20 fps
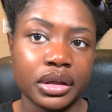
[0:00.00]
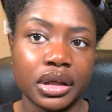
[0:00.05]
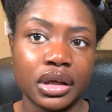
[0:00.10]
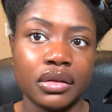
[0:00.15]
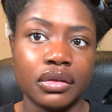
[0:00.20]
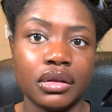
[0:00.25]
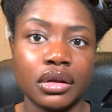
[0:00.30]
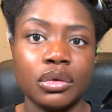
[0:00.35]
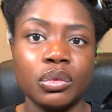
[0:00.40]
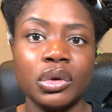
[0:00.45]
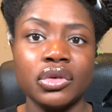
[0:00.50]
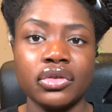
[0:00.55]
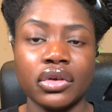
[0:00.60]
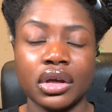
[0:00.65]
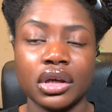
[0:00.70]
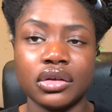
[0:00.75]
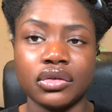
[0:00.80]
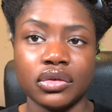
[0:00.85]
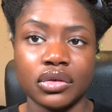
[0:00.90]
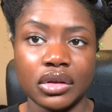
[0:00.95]
And then once I
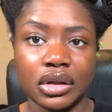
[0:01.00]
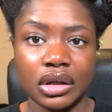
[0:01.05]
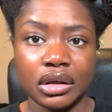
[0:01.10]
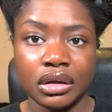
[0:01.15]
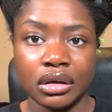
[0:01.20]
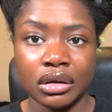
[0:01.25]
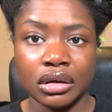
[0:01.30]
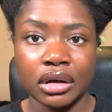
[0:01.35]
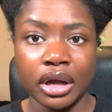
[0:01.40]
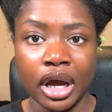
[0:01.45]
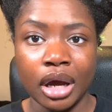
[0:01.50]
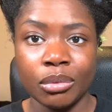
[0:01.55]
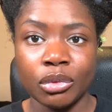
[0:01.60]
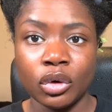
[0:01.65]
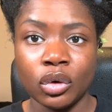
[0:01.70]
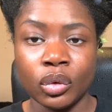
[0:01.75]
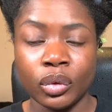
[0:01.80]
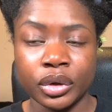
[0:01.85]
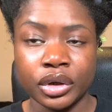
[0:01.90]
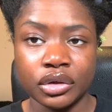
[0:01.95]
get to the end, I'm
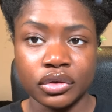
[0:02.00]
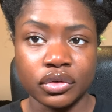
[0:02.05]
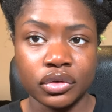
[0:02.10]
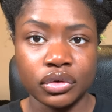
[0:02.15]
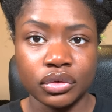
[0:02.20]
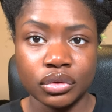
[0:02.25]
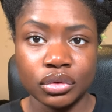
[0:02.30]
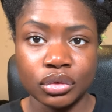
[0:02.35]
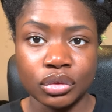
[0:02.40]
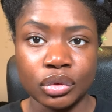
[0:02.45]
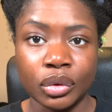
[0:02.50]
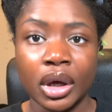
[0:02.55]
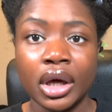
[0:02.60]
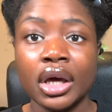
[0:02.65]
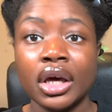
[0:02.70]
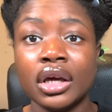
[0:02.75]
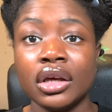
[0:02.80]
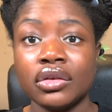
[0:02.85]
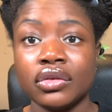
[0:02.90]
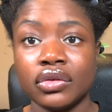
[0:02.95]
going to
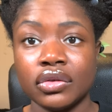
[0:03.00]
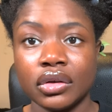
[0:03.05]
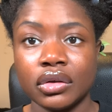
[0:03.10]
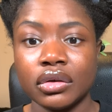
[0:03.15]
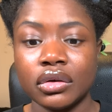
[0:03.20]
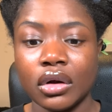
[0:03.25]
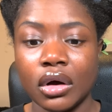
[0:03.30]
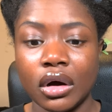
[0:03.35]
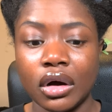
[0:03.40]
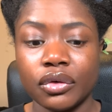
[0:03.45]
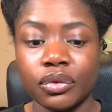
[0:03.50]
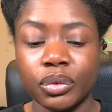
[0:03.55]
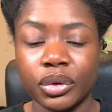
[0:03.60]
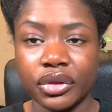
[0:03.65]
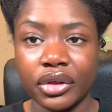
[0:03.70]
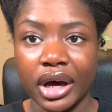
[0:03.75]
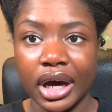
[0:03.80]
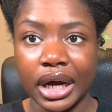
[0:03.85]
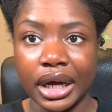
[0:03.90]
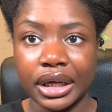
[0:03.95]
seal it off with
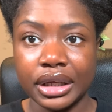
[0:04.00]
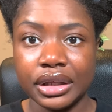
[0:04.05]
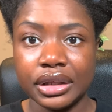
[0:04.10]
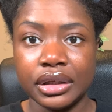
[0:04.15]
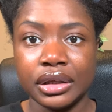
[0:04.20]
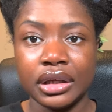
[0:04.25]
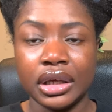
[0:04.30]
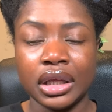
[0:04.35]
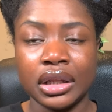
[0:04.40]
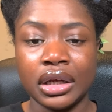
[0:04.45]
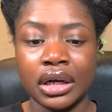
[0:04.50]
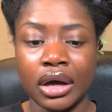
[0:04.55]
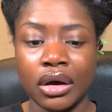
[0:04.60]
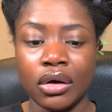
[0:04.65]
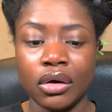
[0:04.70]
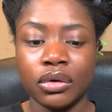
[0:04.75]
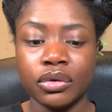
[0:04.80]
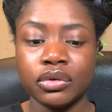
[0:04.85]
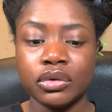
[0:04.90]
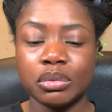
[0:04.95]
high heat. And then I'll
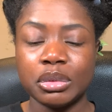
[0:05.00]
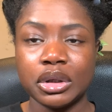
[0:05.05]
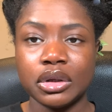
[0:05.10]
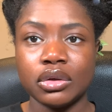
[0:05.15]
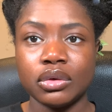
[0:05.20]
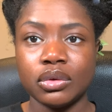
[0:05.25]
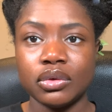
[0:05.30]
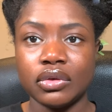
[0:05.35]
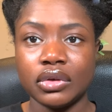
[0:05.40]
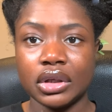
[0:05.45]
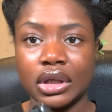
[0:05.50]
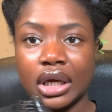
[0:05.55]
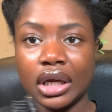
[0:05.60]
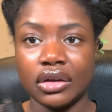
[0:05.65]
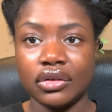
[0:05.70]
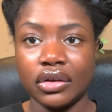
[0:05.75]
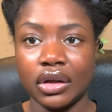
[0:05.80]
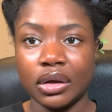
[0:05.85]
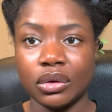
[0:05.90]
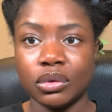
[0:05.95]
also be using a
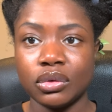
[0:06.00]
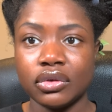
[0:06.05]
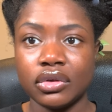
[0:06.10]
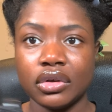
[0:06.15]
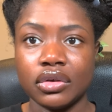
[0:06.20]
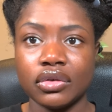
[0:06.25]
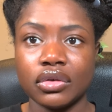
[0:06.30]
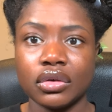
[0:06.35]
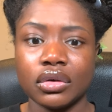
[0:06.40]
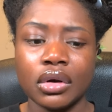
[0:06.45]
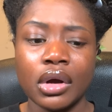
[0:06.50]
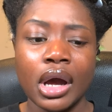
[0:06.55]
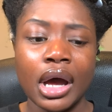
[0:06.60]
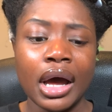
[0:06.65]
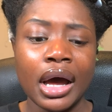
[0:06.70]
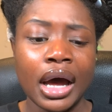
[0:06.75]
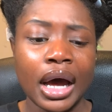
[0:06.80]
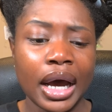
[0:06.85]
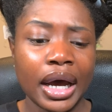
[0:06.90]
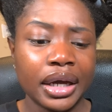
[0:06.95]
tangle teaser.
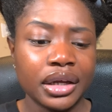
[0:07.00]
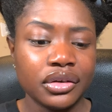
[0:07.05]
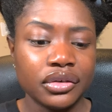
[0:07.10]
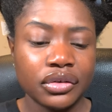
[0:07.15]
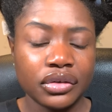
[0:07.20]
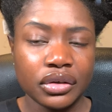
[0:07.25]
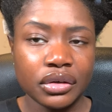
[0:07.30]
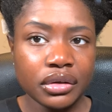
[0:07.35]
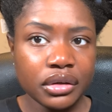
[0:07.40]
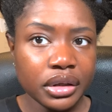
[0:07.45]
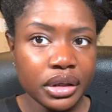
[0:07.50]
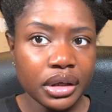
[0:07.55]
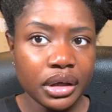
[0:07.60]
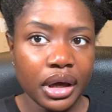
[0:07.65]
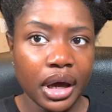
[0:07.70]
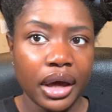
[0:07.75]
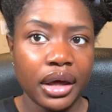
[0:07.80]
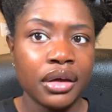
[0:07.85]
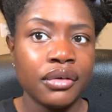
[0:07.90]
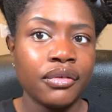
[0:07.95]
Ideally,
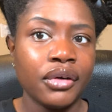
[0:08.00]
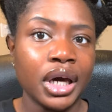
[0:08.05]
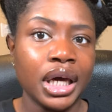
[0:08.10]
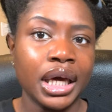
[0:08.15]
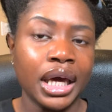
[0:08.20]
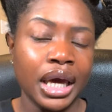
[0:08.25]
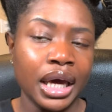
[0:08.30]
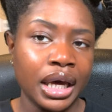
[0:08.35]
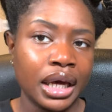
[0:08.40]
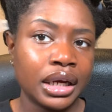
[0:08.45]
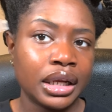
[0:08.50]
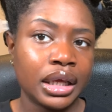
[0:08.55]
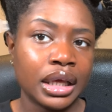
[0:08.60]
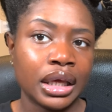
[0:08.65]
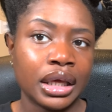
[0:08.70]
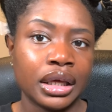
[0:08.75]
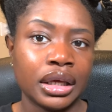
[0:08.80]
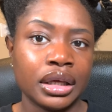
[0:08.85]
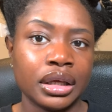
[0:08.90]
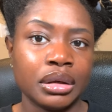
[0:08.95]
if I had
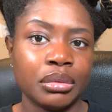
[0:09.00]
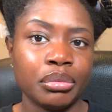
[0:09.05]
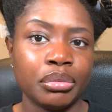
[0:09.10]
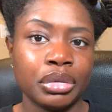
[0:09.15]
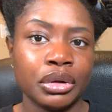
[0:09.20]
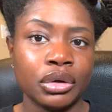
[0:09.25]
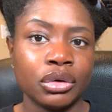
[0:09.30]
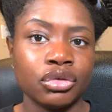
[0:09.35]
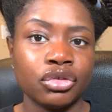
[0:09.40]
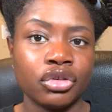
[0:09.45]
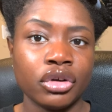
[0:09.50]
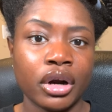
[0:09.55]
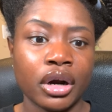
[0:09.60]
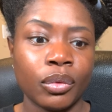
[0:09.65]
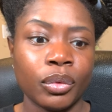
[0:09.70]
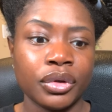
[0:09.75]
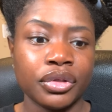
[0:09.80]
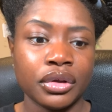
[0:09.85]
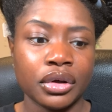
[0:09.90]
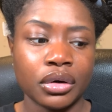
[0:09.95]
a blow dryer
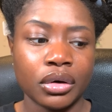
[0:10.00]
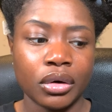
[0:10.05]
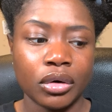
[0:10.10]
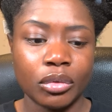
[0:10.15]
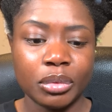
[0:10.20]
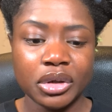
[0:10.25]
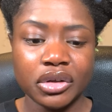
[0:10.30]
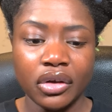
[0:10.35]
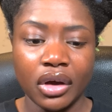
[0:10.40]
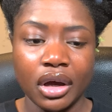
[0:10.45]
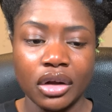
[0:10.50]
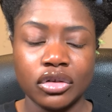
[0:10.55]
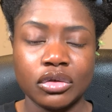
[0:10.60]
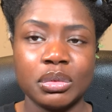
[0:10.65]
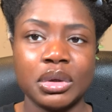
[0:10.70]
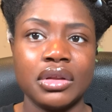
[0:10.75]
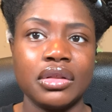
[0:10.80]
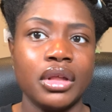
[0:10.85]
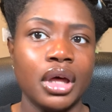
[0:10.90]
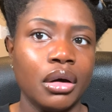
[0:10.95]
with a comb
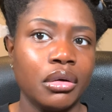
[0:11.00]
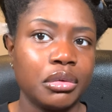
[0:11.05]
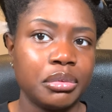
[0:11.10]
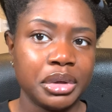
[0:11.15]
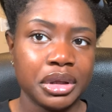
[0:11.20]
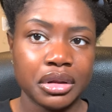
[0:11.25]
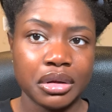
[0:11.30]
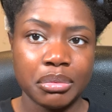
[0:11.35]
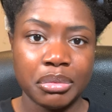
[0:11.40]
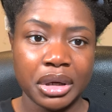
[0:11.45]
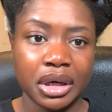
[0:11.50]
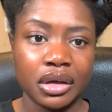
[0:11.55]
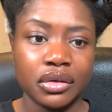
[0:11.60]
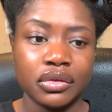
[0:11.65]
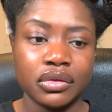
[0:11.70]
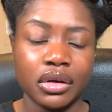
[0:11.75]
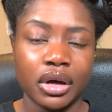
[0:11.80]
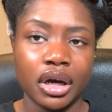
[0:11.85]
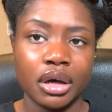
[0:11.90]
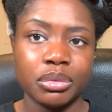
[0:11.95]
attachment, that would be the best
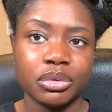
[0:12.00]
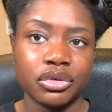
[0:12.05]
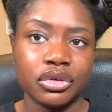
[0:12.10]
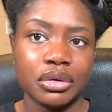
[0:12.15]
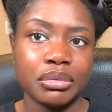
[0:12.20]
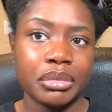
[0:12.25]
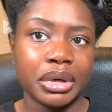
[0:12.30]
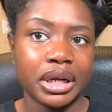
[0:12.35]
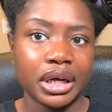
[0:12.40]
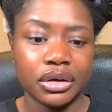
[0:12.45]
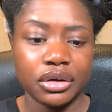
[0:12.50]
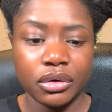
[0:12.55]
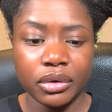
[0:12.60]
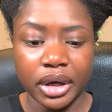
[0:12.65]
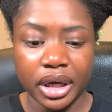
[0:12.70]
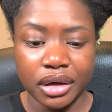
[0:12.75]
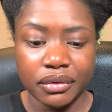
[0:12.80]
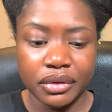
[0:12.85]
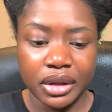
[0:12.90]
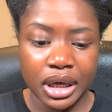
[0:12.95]
option, but I don't
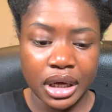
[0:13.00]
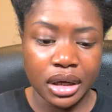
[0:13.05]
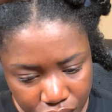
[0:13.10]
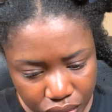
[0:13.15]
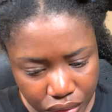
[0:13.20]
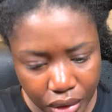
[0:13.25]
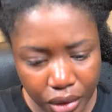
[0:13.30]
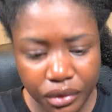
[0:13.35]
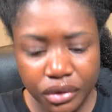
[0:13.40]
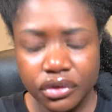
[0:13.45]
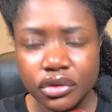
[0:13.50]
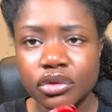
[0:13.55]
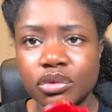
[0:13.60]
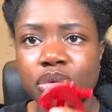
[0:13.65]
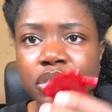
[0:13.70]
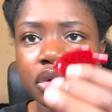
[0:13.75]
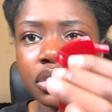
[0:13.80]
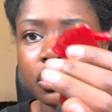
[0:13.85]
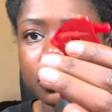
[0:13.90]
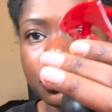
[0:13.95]
have that. Oh, this is
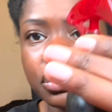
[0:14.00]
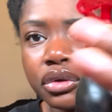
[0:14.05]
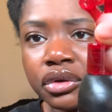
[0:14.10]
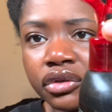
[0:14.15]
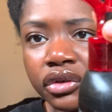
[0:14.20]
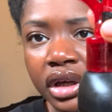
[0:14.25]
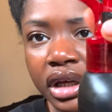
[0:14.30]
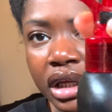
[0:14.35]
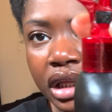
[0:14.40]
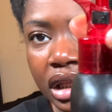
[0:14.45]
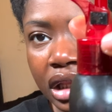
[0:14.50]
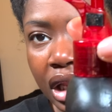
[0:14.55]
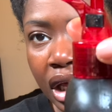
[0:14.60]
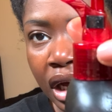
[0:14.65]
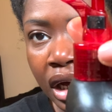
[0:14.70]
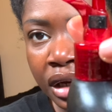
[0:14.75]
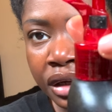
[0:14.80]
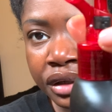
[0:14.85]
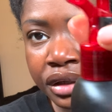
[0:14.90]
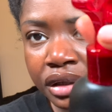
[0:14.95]
really cool. There's like a
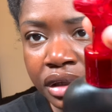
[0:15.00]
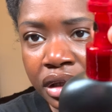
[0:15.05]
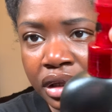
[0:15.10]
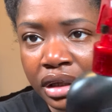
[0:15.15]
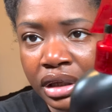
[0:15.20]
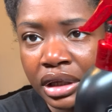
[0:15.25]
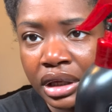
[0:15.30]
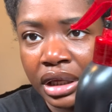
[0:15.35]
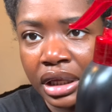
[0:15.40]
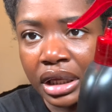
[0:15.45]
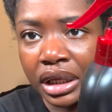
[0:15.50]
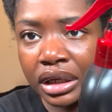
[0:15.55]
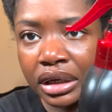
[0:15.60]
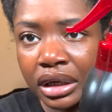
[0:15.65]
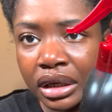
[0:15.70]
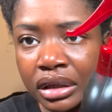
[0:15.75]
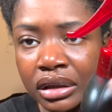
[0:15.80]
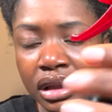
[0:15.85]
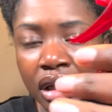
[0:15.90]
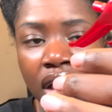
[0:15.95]
lock and
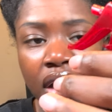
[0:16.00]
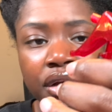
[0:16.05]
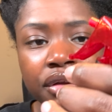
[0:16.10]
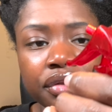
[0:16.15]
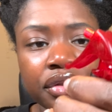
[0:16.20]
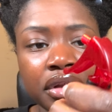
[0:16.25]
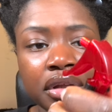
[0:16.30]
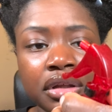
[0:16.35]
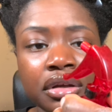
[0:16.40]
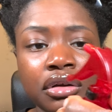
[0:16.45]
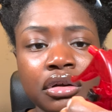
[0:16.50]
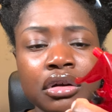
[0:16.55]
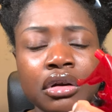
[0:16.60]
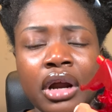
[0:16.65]
unlock thing here.